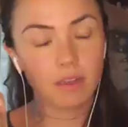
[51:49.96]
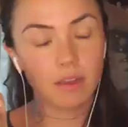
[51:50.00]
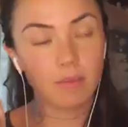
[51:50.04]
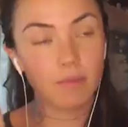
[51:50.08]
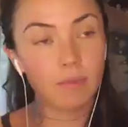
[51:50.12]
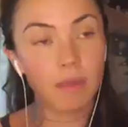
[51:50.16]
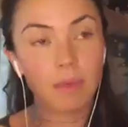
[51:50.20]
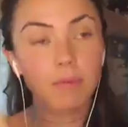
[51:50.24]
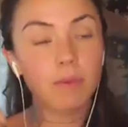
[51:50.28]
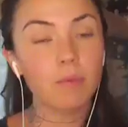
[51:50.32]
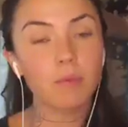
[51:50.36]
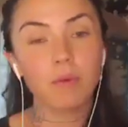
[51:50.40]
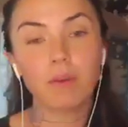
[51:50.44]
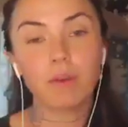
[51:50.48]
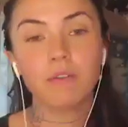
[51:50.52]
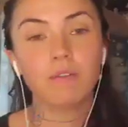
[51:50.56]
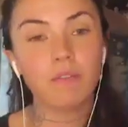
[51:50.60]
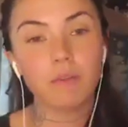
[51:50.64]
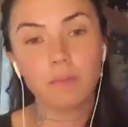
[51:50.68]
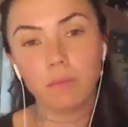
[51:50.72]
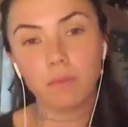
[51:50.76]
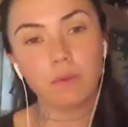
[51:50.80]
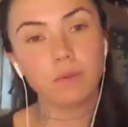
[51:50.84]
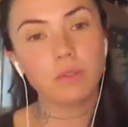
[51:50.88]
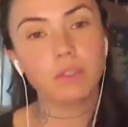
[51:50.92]
maybe one of
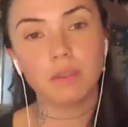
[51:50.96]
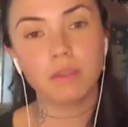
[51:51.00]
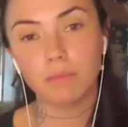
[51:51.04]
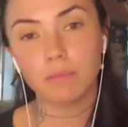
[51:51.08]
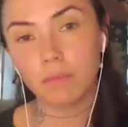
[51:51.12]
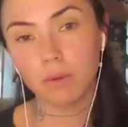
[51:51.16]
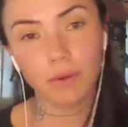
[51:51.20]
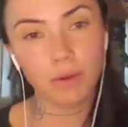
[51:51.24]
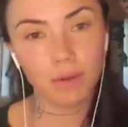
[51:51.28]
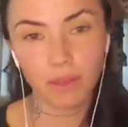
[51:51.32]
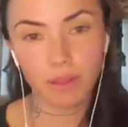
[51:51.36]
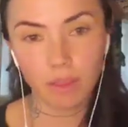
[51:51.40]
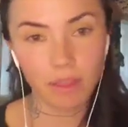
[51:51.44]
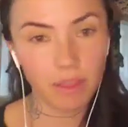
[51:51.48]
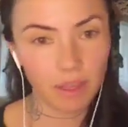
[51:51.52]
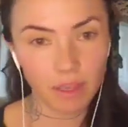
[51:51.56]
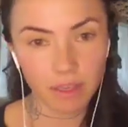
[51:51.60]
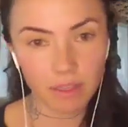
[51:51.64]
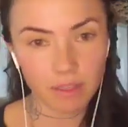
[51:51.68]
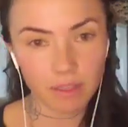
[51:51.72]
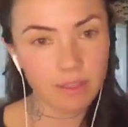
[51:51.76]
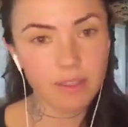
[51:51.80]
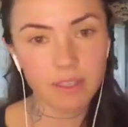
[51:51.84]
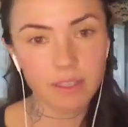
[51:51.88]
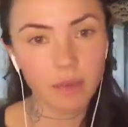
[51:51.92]
the most important
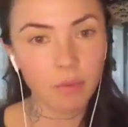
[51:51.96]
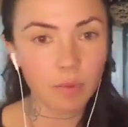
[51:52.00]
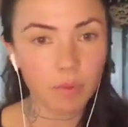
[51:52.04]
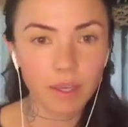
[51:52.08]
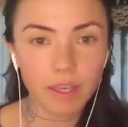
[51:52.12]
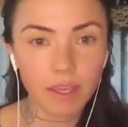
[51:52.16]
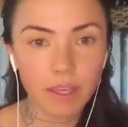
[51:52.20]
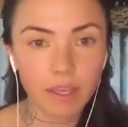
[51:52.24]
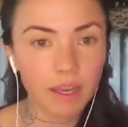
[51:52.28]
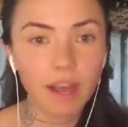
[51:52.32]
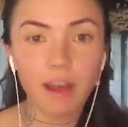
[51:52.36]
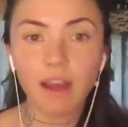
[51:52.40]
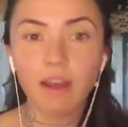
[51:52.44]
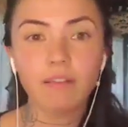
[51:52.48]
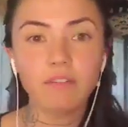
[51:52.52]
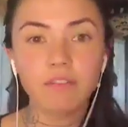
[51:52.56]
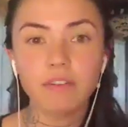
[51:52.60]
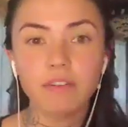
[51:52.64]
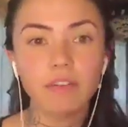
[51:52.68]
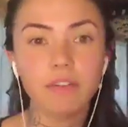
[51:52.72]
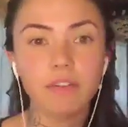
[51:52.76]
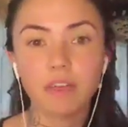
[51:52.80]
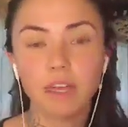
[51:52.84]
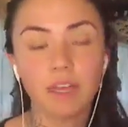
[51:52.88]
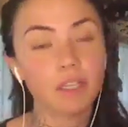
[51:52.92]
things that we can have
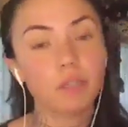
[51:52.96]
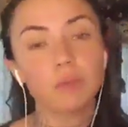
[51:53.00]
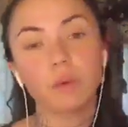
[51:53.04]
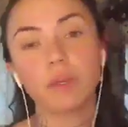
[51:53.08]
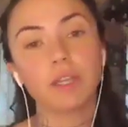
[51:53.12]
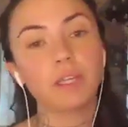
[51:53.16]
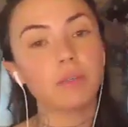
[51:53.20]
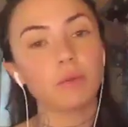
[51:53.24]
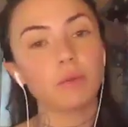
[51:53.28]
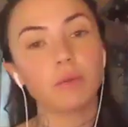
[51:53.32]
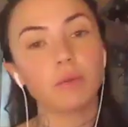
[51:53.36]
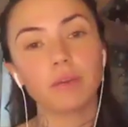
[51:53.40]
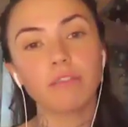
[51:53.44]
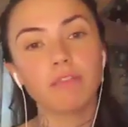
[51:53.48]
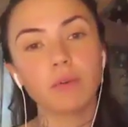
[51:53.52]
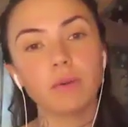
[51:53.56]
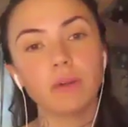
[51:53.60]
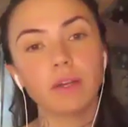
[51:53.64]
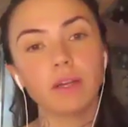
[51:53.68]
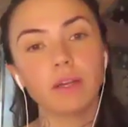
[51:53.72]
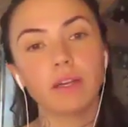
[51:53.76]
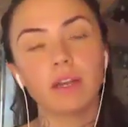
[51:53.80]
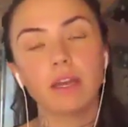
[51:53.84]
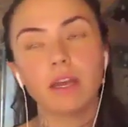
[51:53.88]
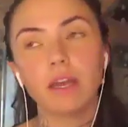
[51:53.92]
in
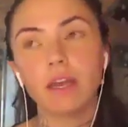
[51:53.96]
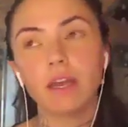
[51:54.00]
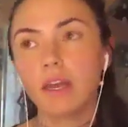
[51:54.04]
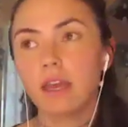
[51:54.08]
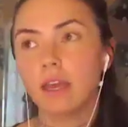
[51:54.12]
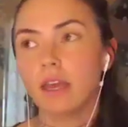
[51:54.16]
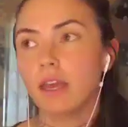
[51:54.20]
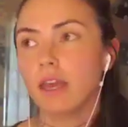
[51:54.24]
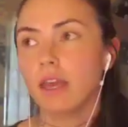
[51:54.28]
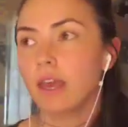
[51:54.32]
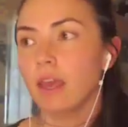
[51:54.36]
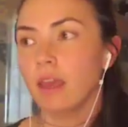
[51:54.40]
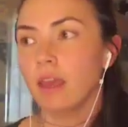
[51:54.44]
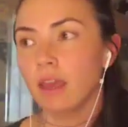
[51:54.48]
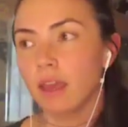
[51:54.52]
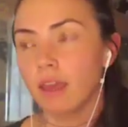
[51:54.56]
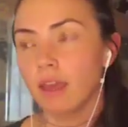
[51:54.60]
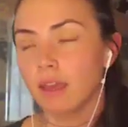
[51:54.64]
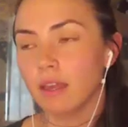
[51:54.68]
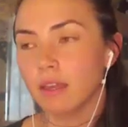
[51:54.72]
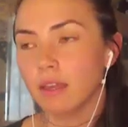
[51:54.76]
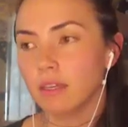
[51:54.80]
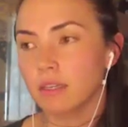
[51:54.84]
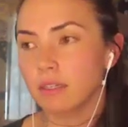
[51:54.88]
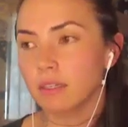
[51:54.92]
2024.
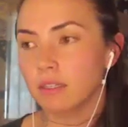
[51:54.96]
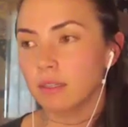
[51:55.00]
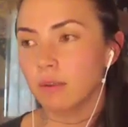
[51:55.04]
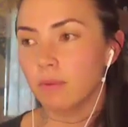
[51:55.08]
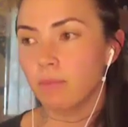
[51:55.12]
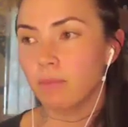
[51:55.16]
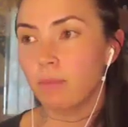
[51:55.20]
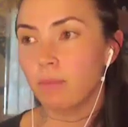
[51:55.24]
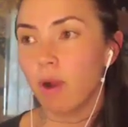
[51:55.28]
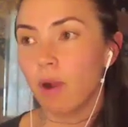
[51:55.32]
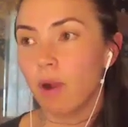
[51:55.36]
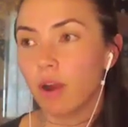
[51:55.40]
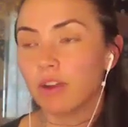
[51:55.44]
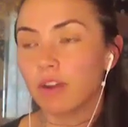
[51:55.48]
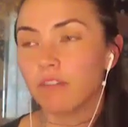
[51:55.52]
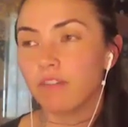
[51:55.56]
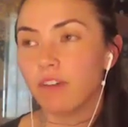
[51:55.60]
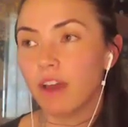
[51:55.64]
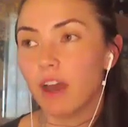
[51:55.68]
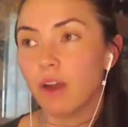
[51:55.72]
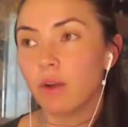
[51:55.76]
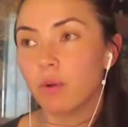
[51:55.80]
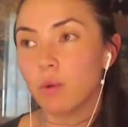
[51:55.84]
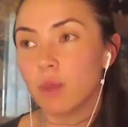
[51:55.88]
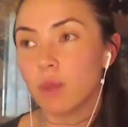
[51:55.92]
And part of
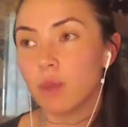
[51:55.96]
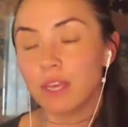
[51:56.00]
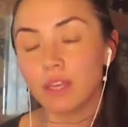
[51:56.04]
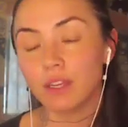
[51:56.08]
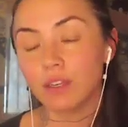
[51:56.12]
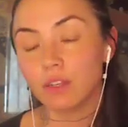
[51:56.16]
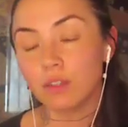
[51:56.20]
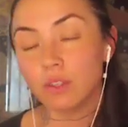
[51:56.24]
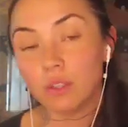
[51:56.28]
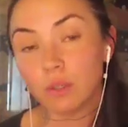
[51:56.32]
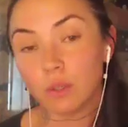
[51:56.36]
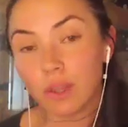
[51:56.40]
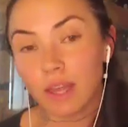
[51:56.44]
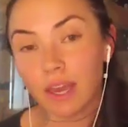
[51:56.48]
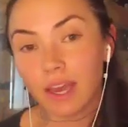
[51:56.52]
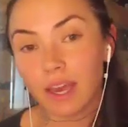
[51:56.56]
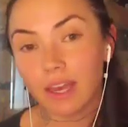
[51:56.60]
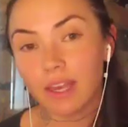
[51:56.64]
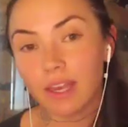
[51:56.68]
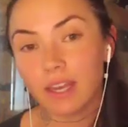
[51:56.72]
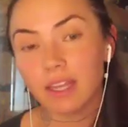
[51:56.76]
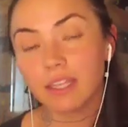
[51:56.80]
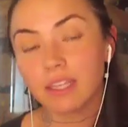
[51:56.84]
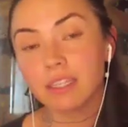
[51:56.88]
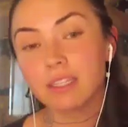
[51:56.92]
how we can do
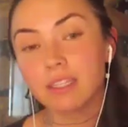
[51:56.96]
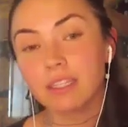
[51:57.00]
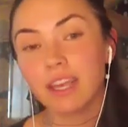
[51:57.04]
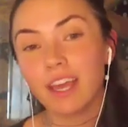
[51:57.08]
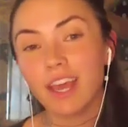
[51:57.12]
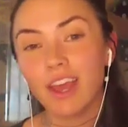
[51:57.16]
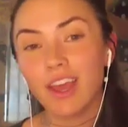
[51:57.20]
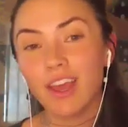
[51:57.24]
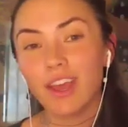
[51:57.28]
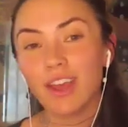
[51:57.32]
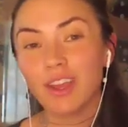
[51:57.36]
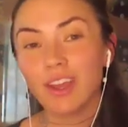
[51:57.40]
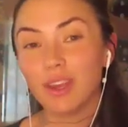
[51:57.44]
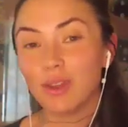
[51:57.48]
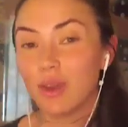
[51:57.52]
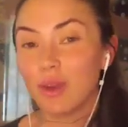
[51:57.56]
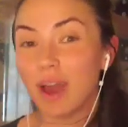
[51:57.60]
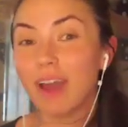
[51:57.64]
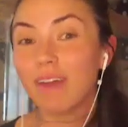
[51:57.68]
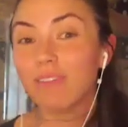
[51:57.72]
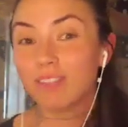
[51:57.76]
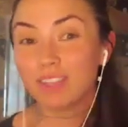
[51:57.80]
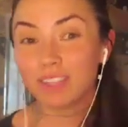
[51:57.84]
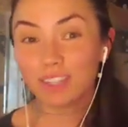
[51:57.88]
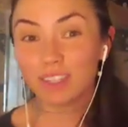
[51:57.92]
that is you
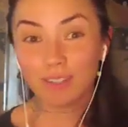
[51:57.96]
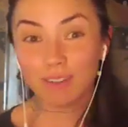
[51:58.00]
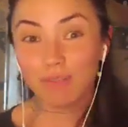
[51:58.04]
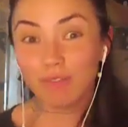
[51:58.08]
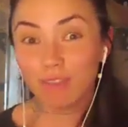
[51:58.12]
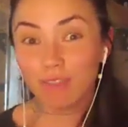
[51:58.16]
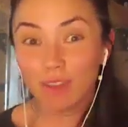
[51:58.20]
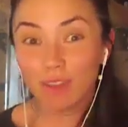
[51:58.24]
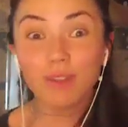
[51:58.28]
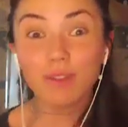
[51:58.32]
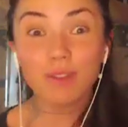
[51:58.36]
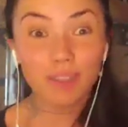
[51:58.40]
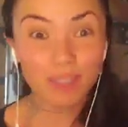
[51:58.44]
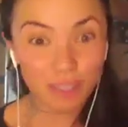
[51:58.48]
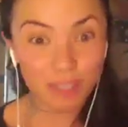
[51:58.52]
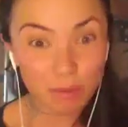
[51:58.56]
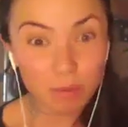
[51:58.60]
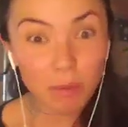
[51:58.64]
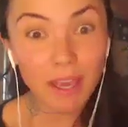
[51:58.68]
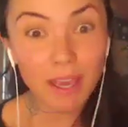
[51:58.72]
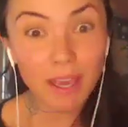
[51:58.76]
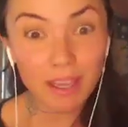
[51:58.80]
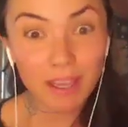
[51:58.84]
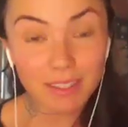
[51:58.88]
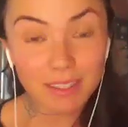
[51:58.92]
have to feel the
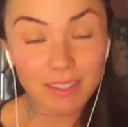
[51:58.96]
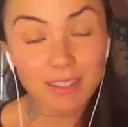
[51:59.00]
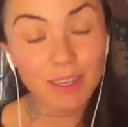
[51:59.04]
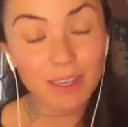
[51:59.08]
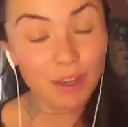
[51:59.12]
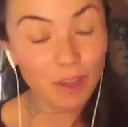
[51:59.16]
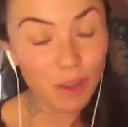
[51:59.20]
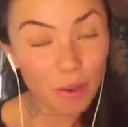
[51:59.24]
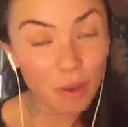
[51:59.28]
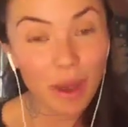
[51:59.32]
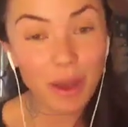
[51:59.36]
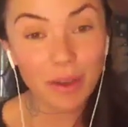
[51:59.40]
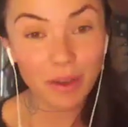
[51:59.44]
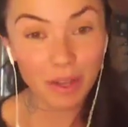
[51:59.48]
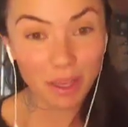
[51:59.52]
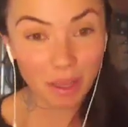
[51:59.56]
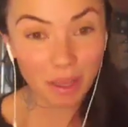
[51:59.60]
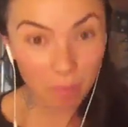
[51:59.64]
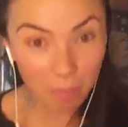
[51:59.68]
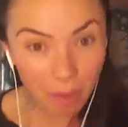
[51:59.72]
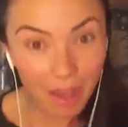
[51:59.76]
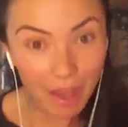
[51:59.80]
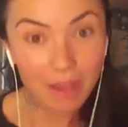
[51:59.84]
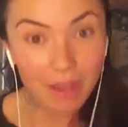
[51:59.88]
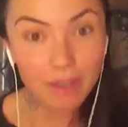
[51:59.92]
space to know how to
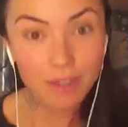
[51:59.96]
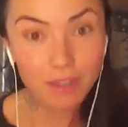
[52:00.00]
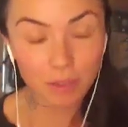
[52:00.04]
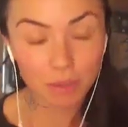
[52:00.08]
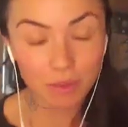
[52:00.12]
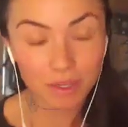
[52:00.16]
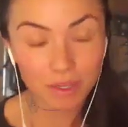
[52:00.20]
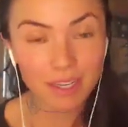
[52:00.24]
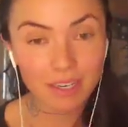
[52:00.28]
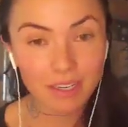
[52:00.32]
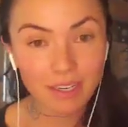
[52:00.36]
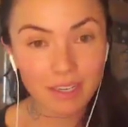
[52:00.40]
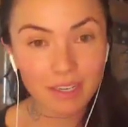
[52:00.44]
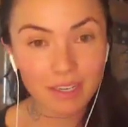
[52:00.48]
get back to it.